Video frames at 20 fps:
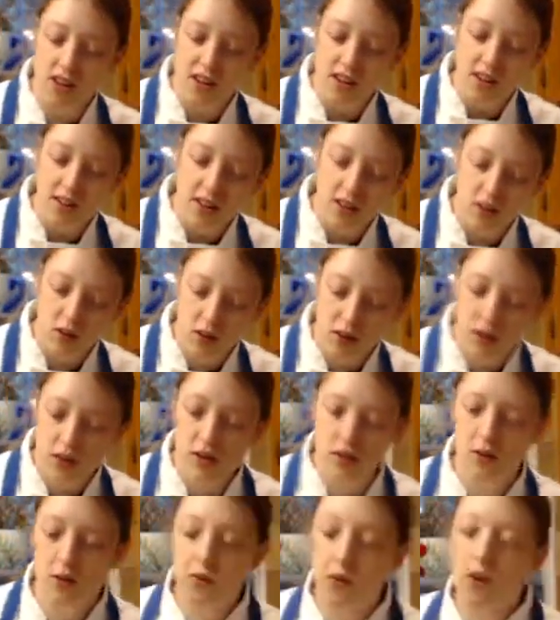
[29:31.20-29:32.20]
You can
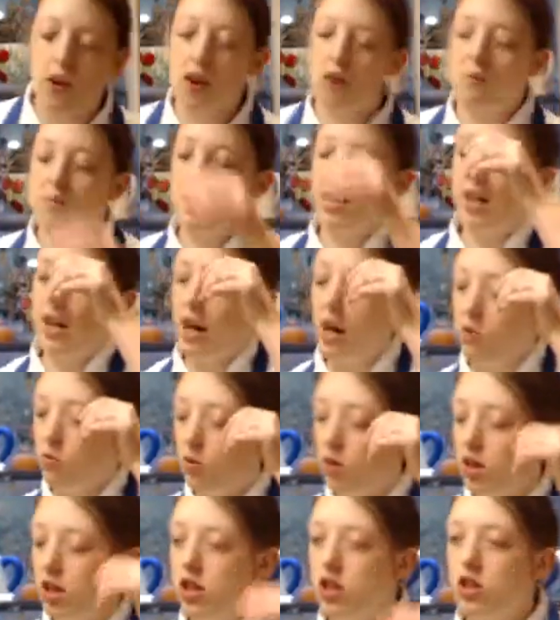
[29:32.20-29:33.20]
also follow me at
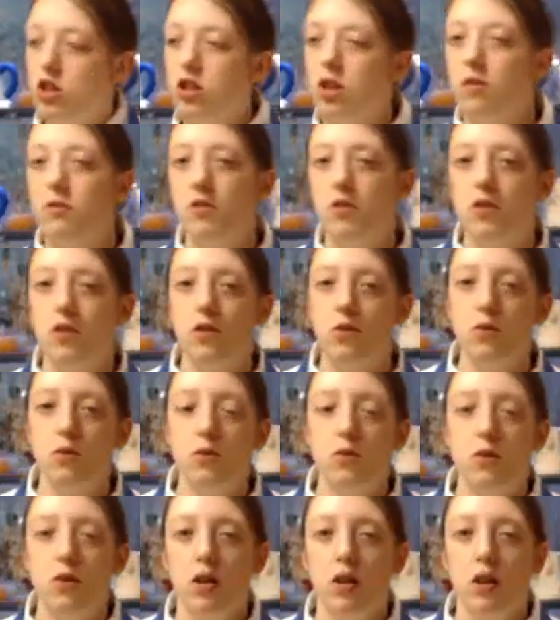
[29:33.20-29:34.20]
Working Chef 2
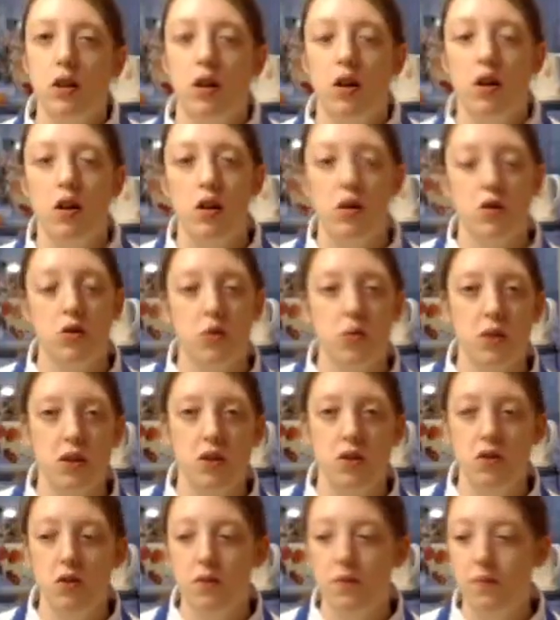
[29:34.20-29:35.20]
on
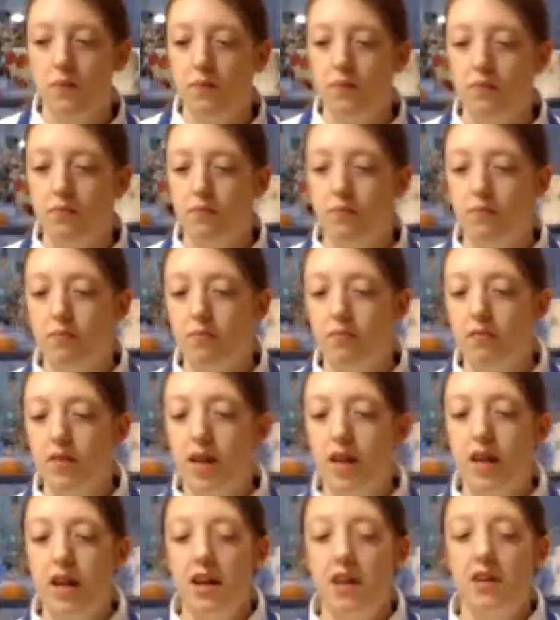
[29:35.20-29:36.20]
Twitter.
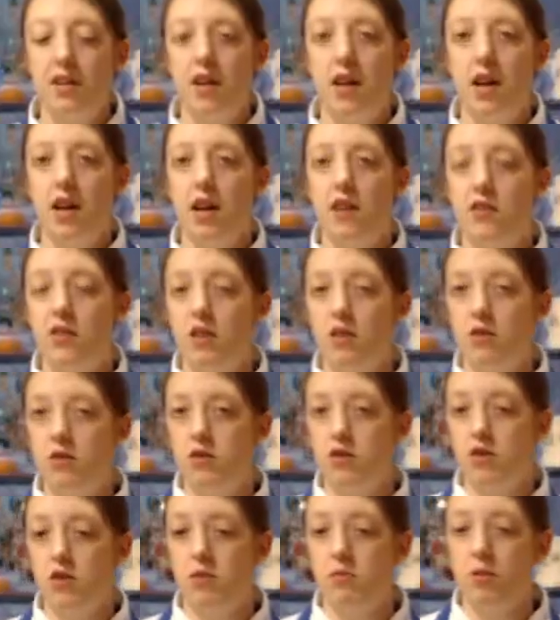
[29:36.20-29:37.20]
And I have a
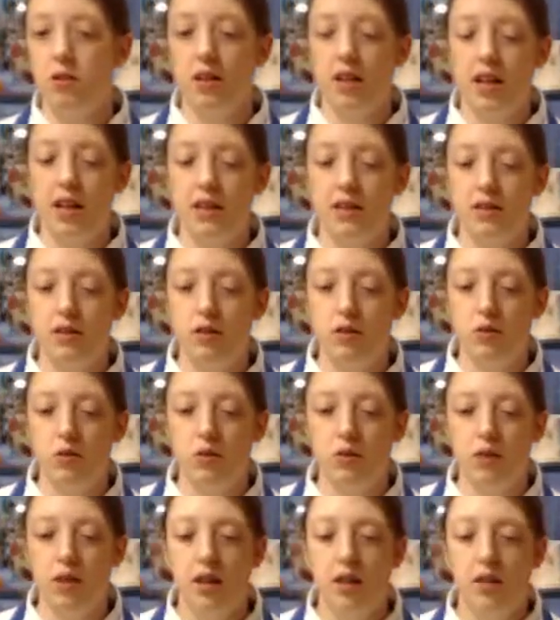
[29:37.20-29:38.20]
YouTube in case
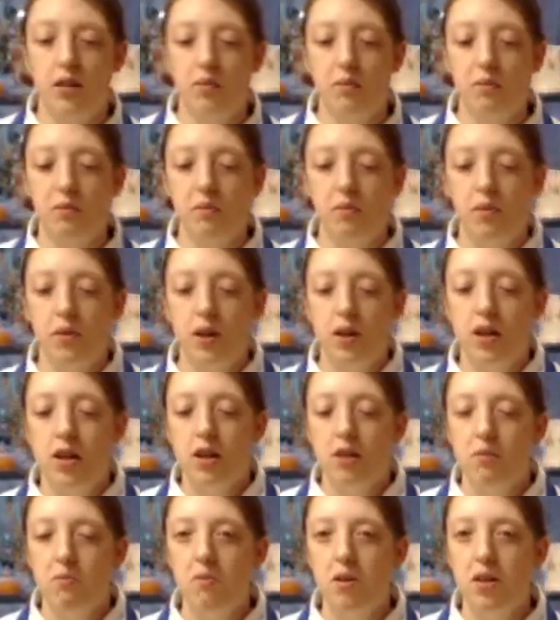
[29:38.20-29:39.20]
you uh,
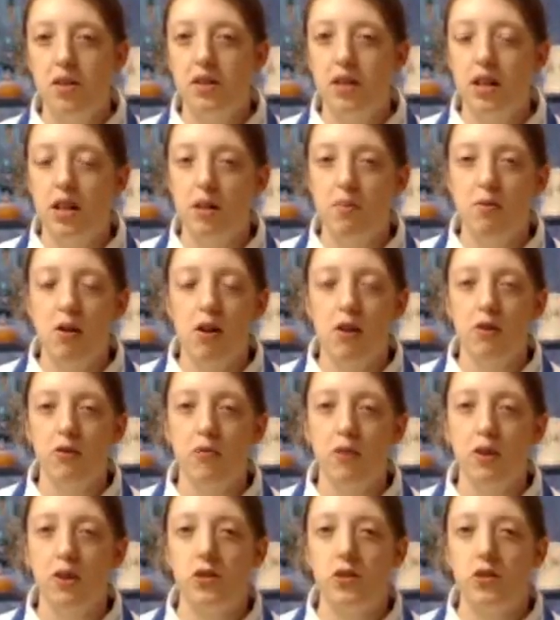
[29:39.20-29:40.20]
miss any part of
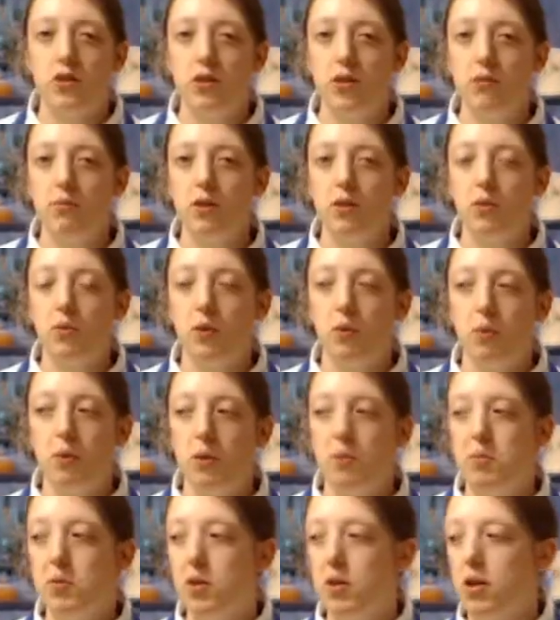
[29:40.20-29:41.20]
my stream, it will be
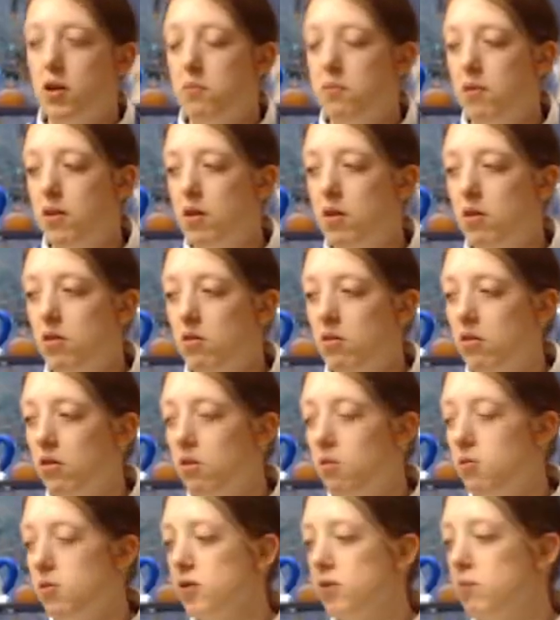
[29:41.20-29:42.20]
put up there
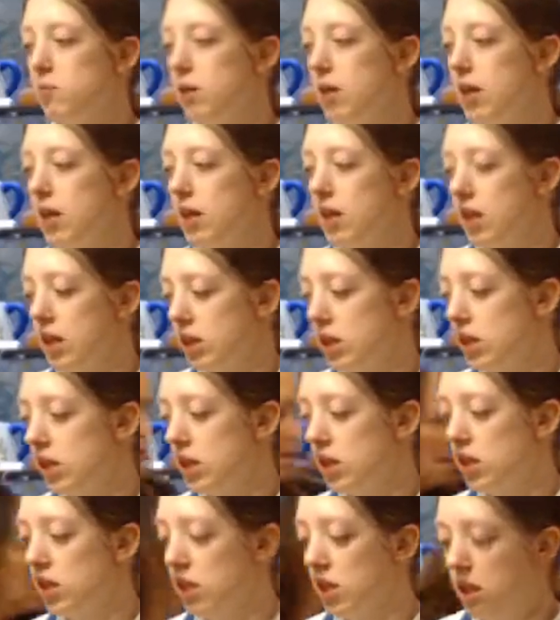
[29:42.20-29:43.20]
almost immediately.
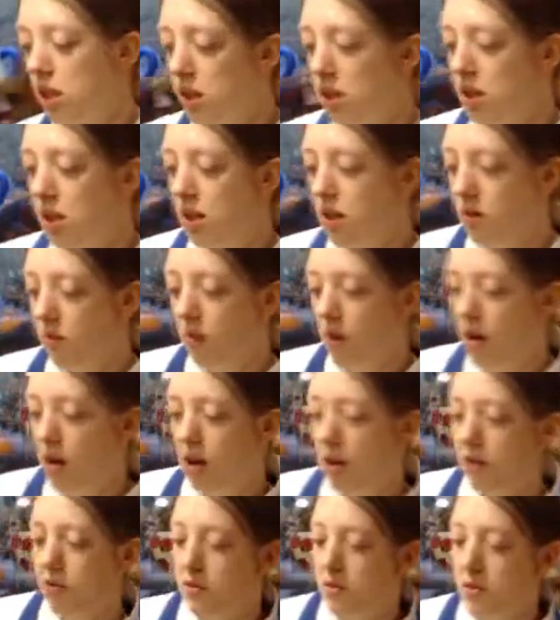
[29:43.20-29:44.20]
Right
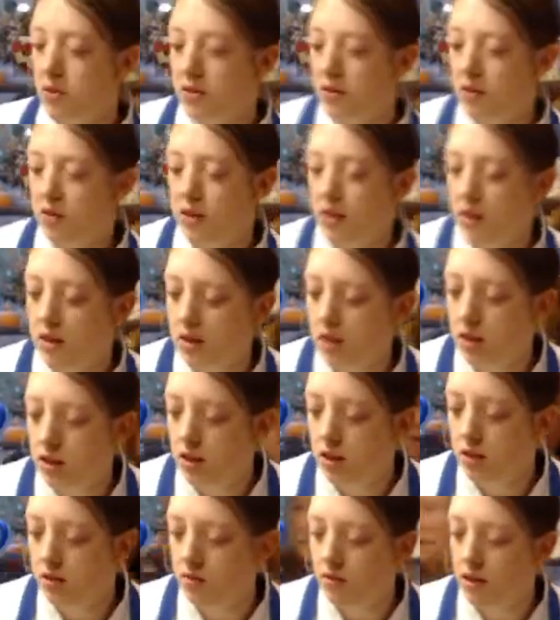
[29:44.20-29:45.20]
afterwards, I think. Eh.
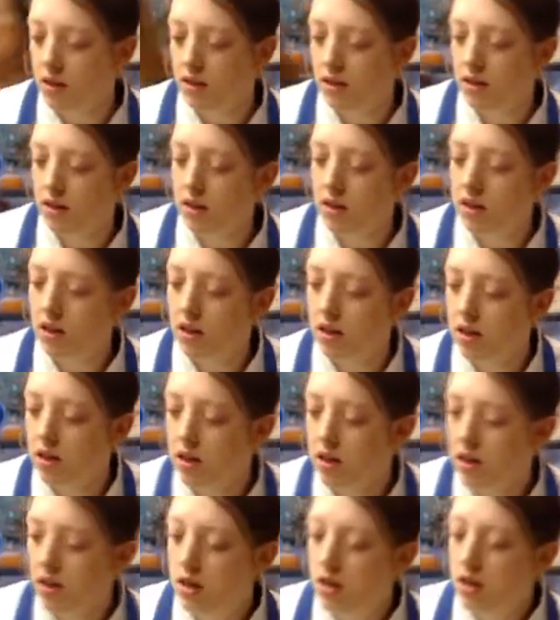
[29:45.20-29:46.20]
Right?
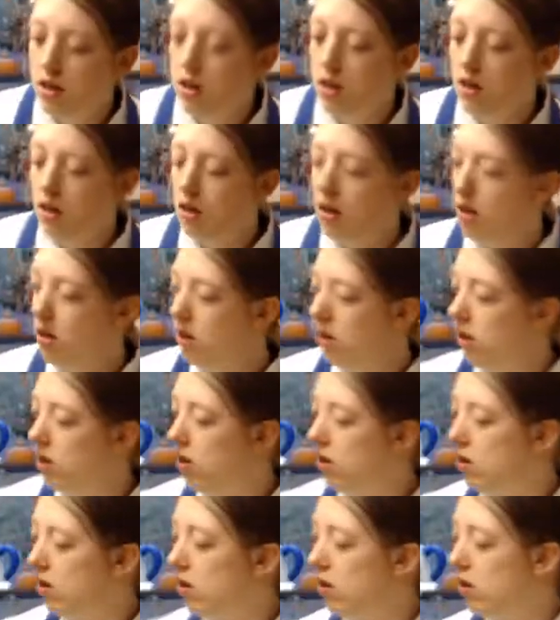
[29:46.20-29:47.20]
Uh,
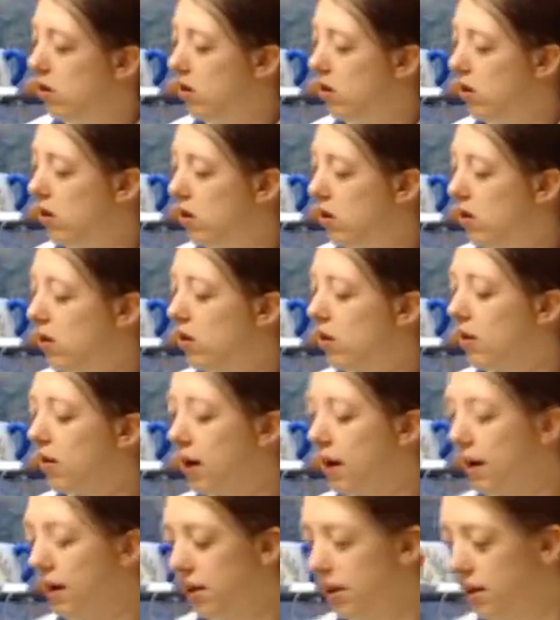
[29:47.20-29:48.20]
yeah.
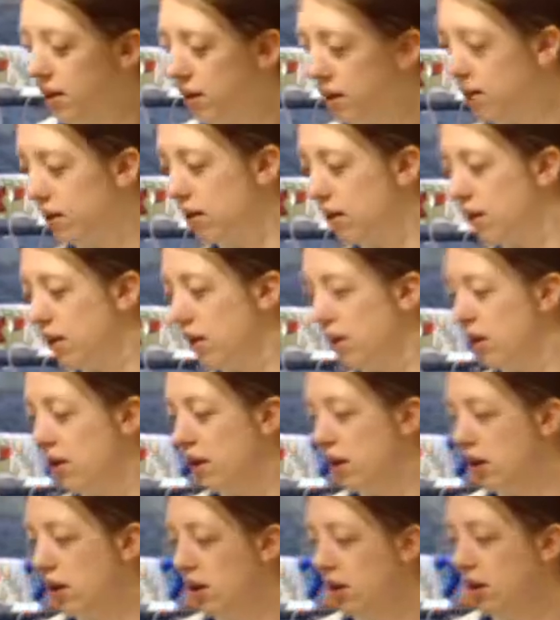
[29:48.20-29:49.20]
Okay. On Twitch.
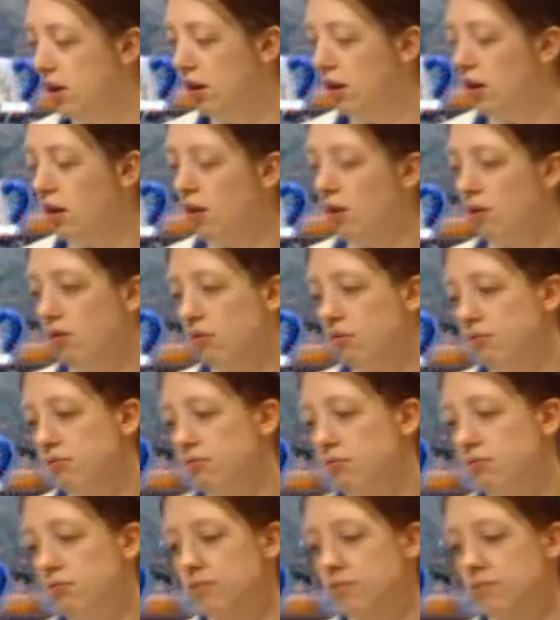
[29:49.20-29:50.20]
Oh.
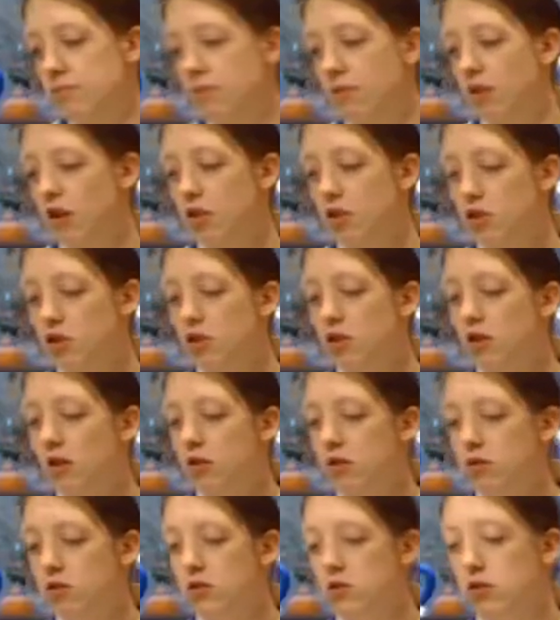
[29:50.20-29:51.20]
Oh, on YouTube? On, on
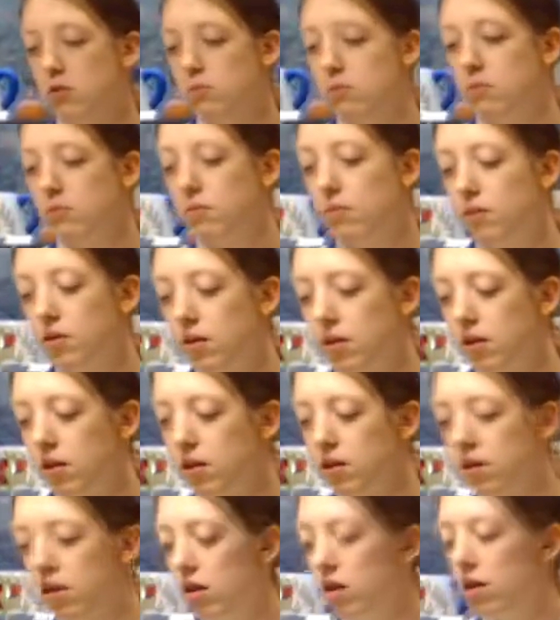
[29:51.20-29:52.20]
YouTube. I haven't
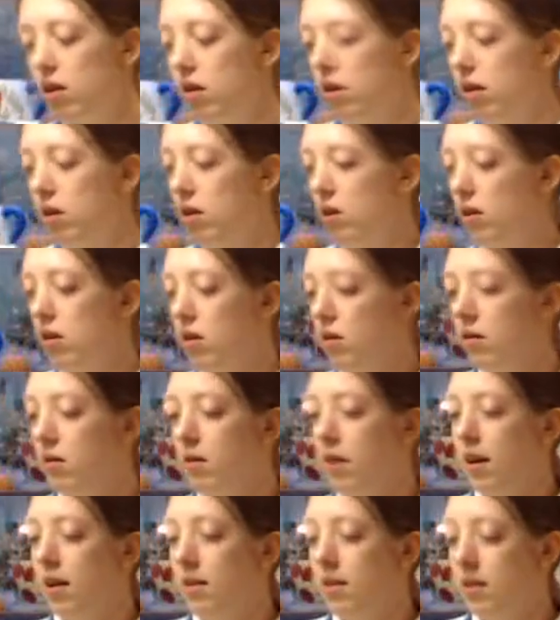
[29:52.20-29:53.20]
been, yeah. Okay. I'll
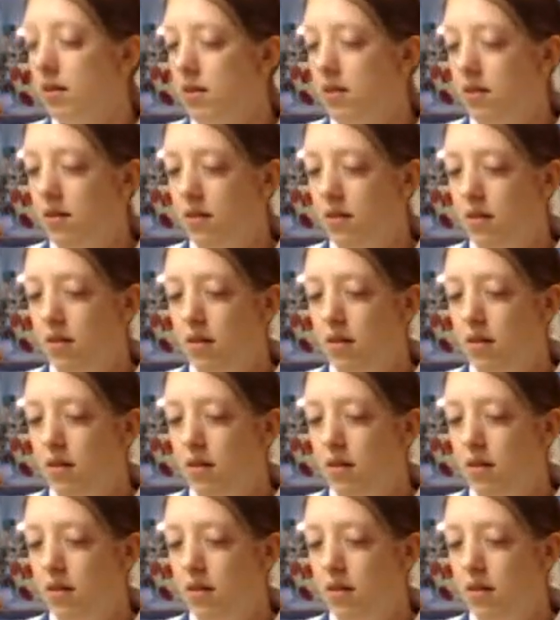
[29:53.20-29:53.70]
do that.